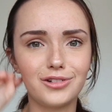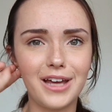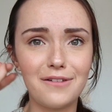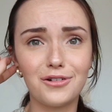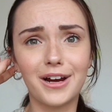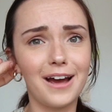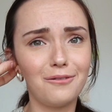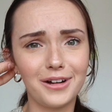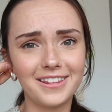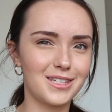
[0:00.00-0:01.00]
I forget
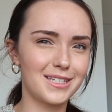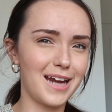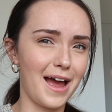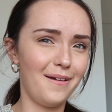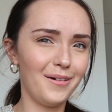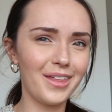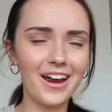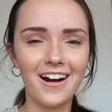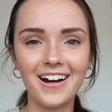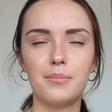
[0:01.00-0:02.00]
what style they
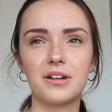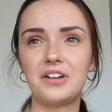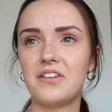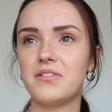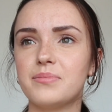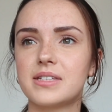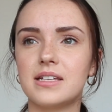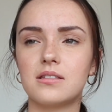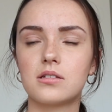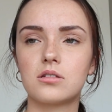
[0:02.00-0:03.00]
are, but I've had
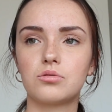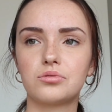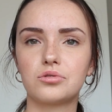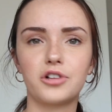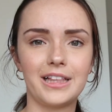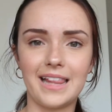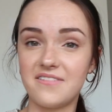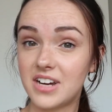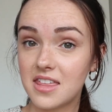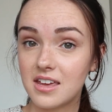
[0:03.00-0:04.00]
since grade
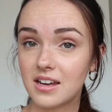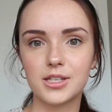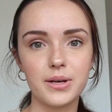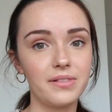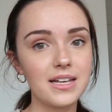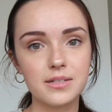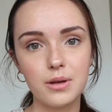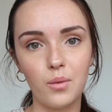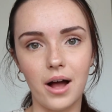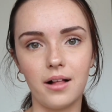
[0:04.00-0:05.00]
11, I think. So they've lasted
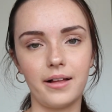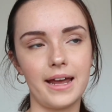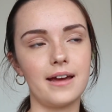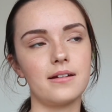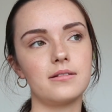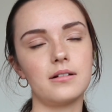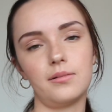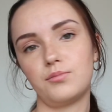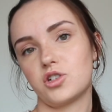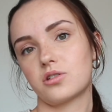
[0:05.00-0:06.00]
me well, and
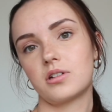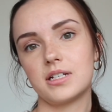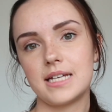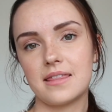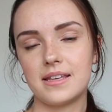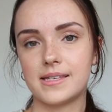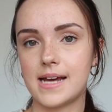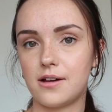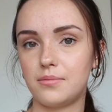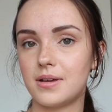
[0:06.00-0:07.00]
I'm just gonna take these
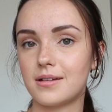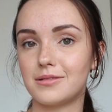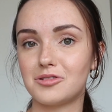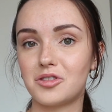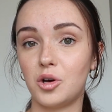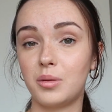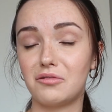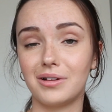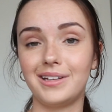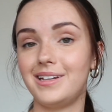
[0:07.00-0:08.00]
down because they'll be
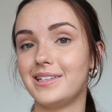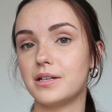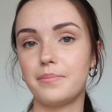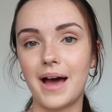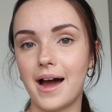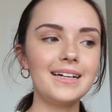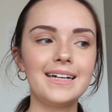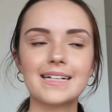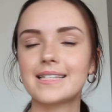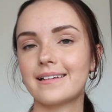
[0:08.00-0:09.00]
really easy to pack. The
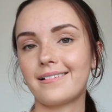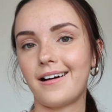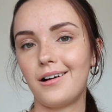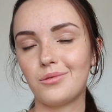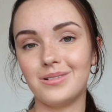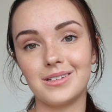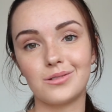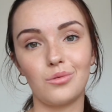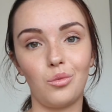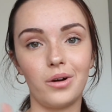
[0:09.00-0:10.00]
next thing I got
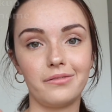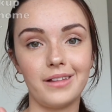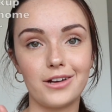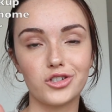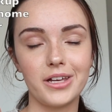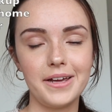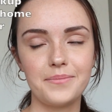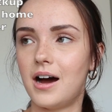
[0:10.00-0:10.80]
was one flashlight.